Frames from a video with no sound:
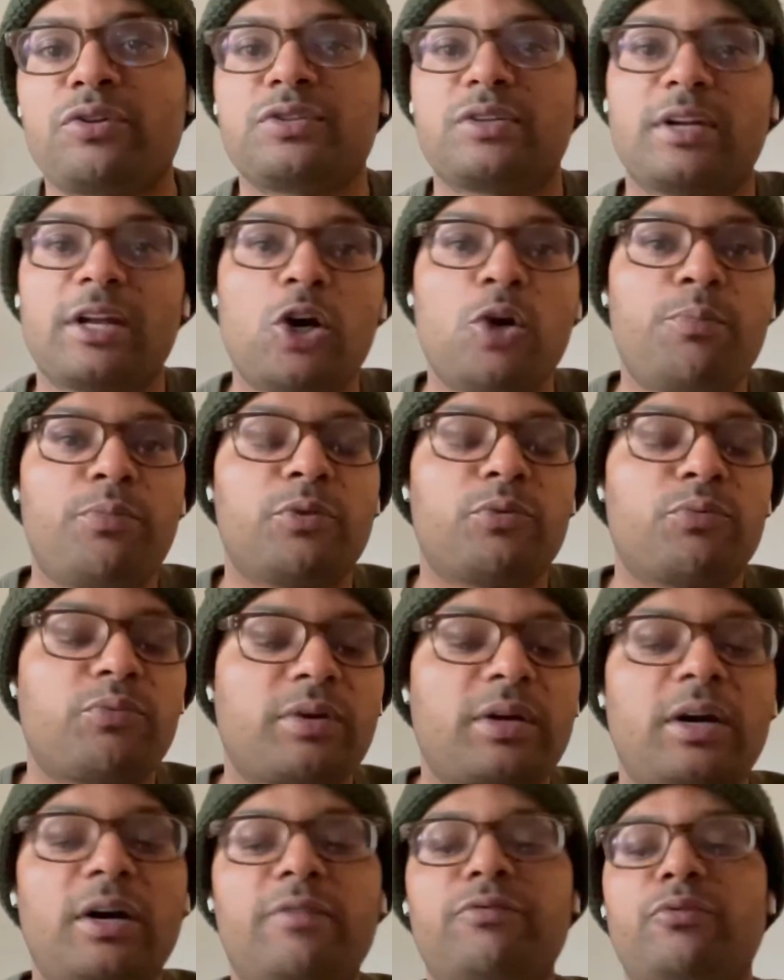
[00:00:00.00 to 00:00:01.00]
It's going to help with
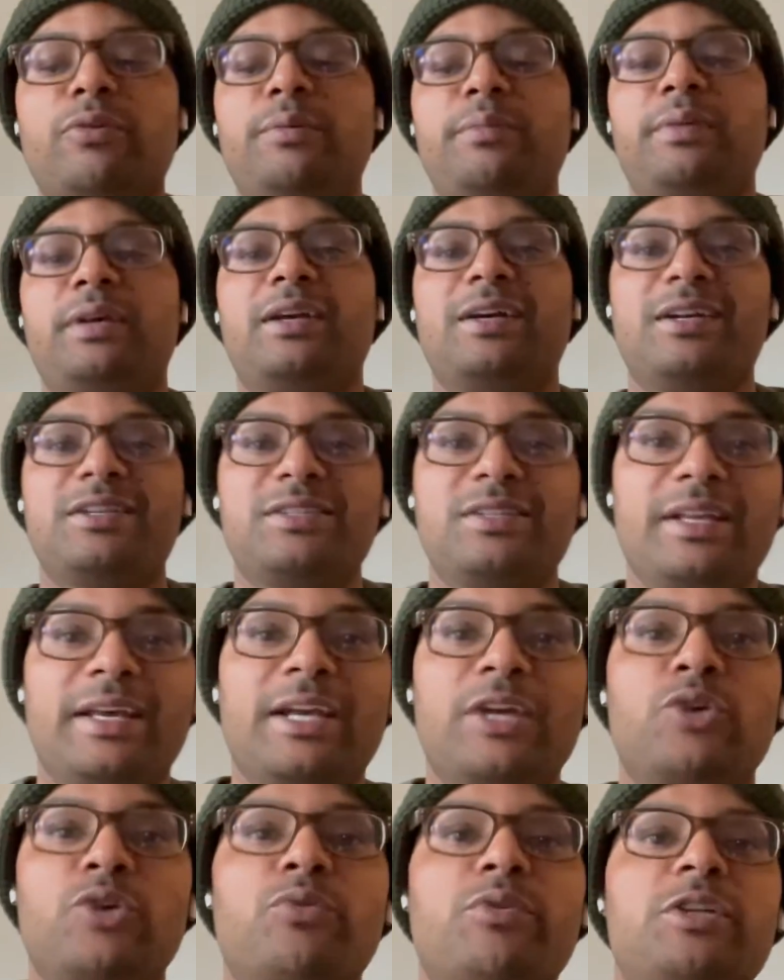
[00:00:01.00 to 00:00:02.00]
recovery because of the
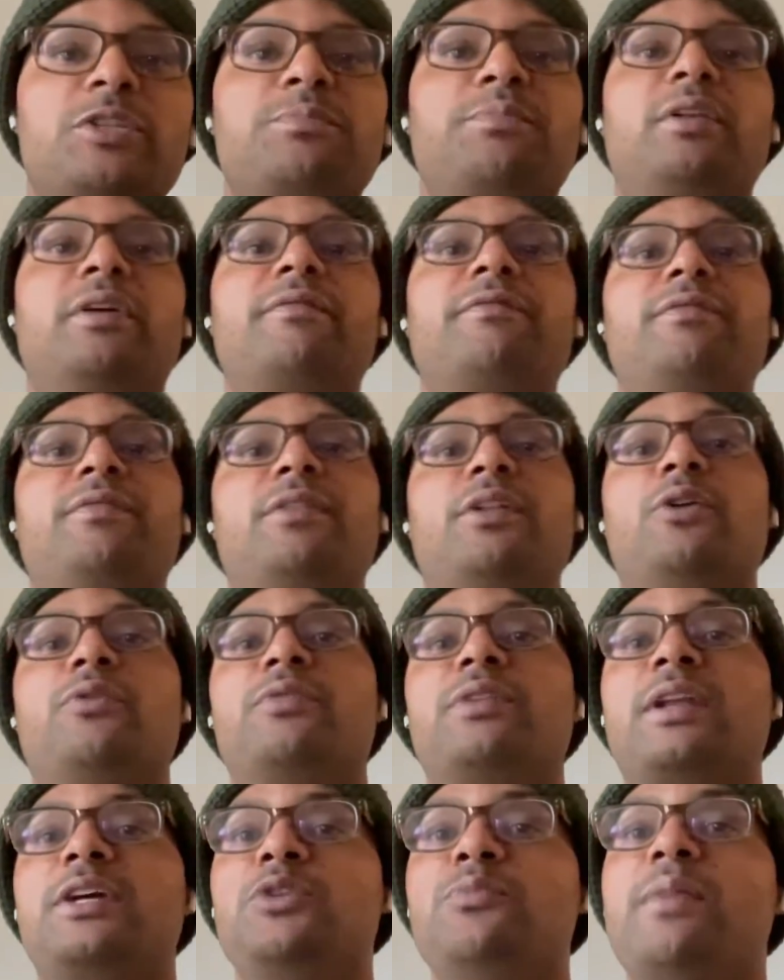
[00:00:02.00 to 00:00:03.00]
increased blood
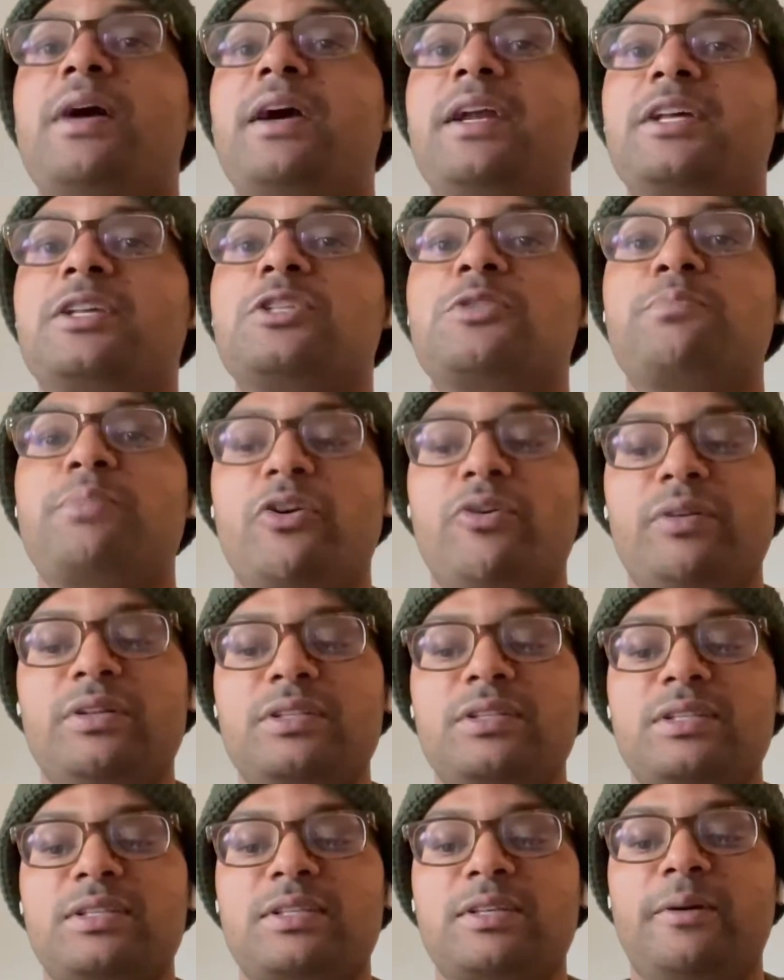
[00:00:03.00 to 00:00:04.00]
flow. Now, you might
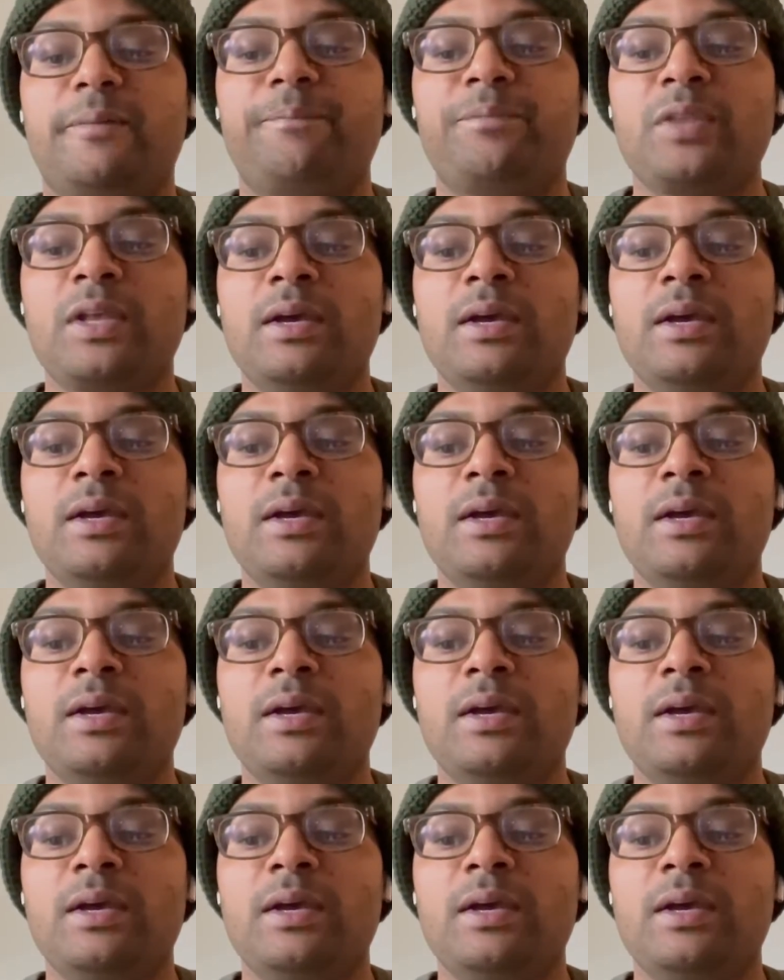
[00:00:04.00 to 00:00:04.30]
experience some